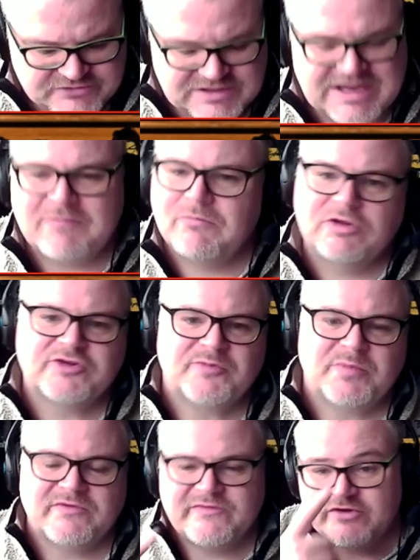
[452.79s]
don't like
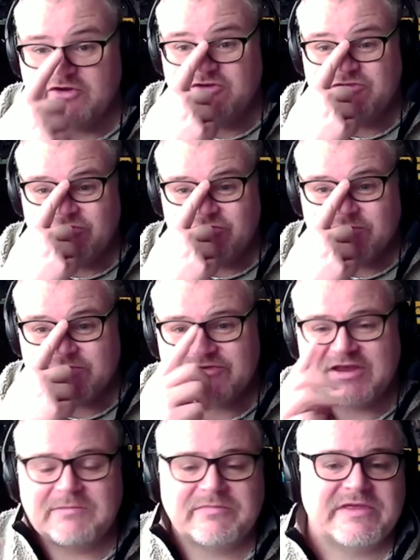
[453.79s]
multiple versions of the
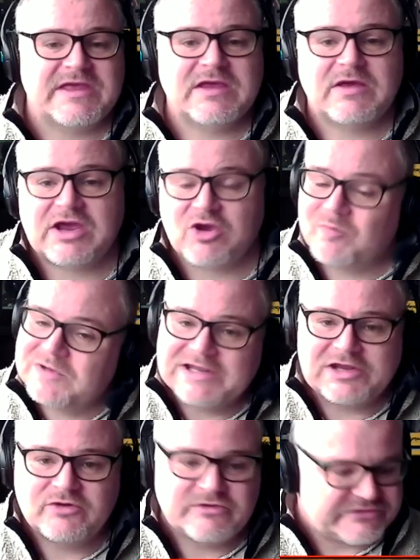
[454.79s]
same thing. I
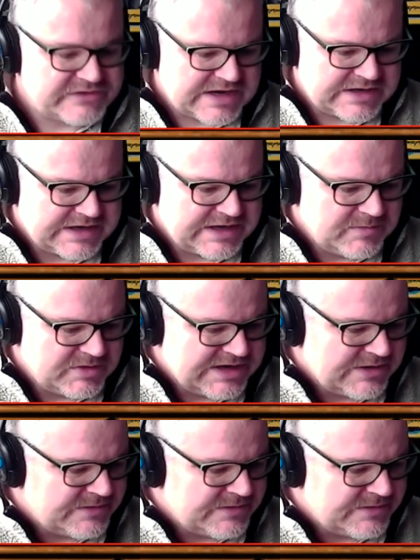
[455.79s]
completely understand anybody